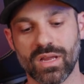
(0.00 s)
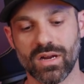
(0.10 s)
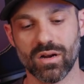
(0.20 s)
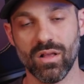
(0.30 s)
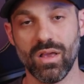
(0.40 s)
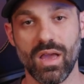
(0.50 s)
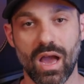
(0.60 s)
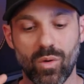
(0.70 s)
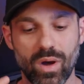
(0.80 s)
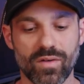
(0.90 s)
ear
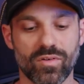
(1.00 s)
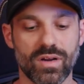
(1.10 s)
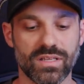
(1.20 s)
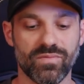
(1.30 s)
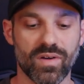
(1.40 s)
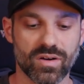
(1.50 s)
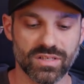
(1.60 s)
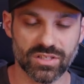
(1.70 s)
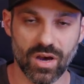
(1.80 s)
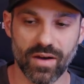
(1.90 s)
however it's very
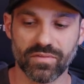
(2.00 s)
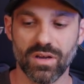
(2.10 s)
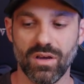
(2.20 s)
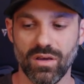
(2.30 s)
soft